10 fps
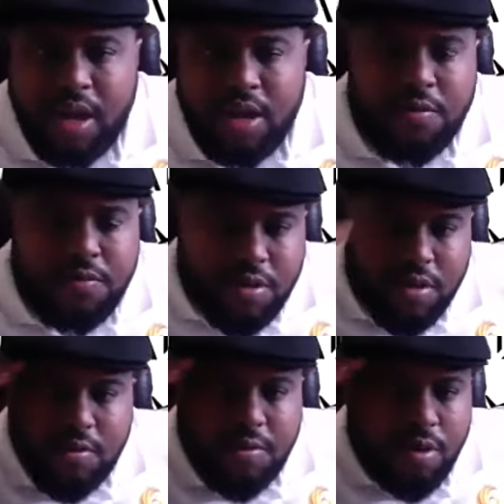and
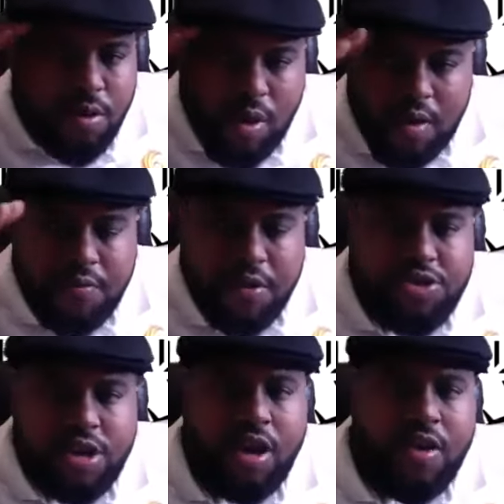you're a great
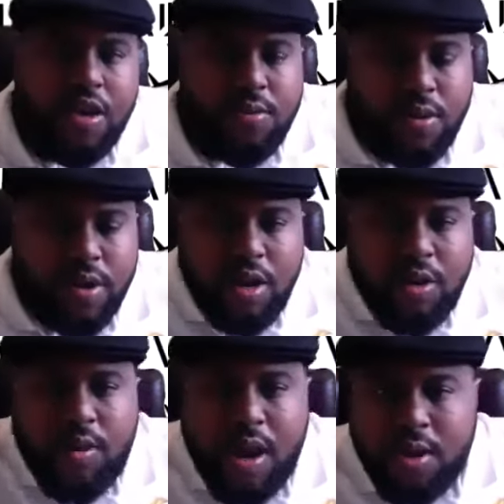visionary. And we're here
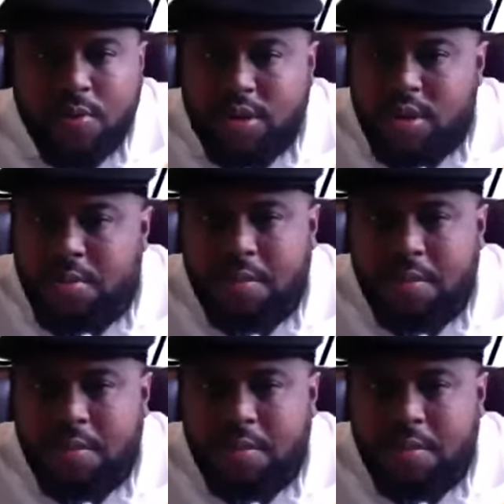rocking with you, my